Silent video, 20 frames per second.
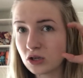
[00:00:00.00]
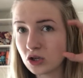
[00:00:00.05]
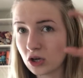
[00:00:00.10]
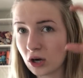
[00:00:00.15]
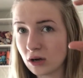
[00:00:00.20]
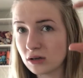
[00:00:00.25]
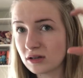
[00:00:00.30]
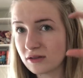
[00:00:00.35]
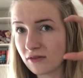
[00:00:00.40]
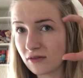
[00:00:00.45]

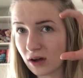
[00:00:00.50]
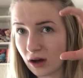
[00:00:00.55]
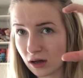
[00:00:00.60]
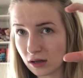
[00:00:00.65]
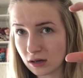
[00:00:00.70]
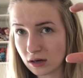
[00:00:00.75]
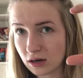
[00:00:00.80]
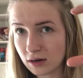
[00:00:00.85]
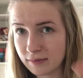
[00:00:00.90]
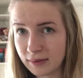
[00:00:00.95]
chunks of
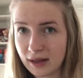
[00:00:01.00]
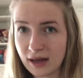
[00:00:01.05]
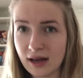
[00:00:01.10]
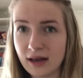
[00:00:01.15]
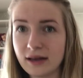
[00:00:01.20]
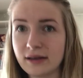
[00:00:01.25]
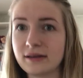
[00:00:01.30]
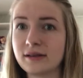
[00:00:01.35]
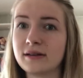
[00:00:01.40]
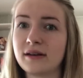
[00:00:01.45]
color
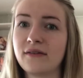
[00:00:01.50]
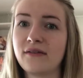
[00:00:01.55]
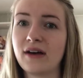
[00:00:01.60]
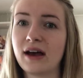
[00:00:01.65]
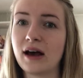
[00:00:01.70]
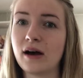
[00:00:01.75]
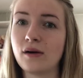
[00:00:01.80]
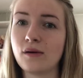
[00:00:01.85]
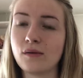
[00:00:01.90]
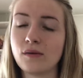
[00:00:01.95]
because of
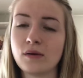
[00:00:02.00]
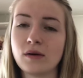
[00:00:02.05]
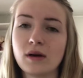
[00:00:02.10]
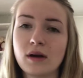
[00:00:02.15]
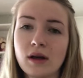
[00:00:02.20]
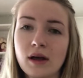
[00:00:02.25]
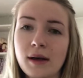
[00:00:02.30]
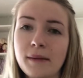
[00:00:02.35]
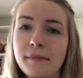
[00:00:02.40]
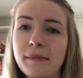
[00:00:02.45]
how
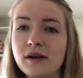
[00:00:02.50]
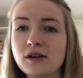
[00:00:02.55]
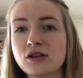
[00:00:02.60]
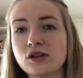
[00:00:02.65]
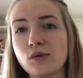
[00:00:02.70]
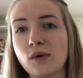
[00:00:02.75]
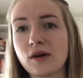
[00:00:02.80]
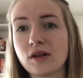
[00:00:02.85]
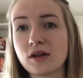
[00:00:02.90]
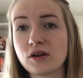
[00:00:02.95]
much
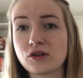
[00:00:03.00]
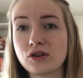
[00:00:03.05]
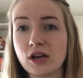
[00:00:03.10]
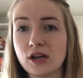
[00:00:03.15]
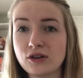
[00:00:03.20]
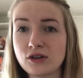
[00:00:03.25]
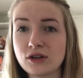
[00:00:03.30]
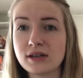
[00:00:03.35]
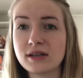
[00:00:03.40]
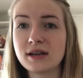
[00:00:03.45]
the weather
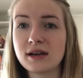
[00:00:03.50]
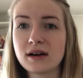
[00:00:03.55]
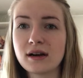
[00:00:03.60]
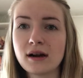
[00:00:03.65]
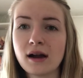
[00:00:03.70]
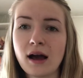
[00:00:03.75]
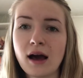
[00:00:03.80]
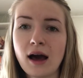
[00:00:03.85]
changes here.